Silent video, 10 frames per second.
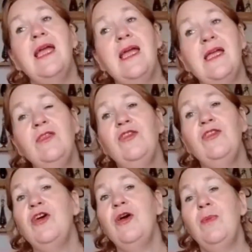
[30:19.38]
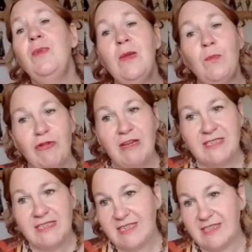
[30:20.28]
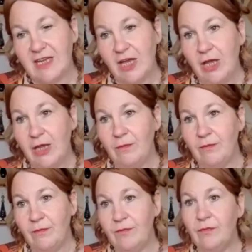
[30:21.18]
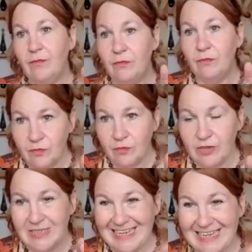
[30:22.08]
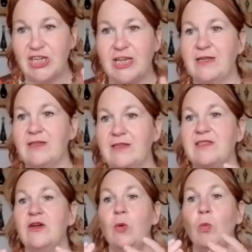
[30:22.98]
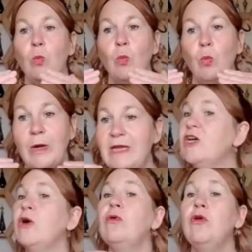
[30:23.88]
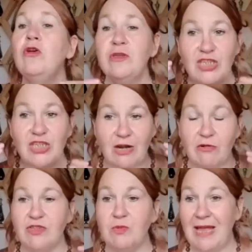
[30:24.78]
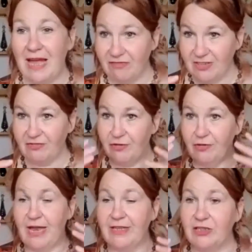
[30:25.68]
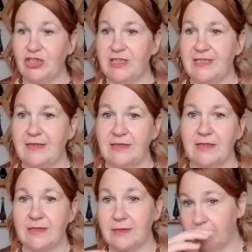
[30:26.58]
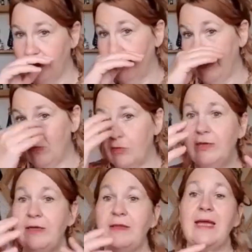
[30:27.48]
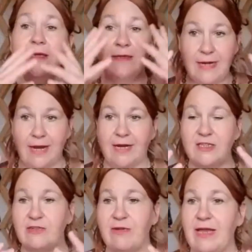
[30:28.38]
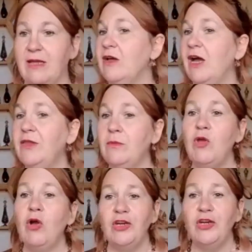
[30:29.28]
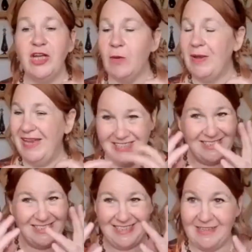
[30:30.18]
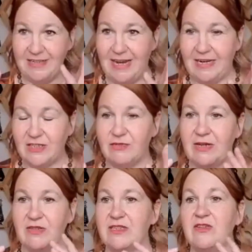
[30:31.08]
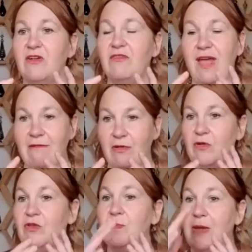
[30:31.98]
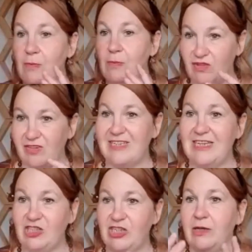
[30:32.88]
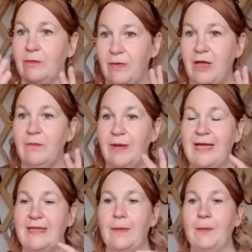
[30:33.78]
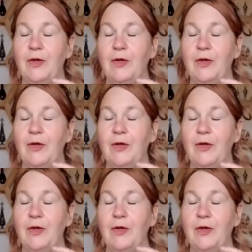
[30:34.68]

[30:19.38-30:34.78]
In the bee priestess teachings, we don't call them chakras. We have different energy centers, and we call it the inner nectary. And I'm not going to go into the inner nectary because it's not fair on other people that teach it and pay that.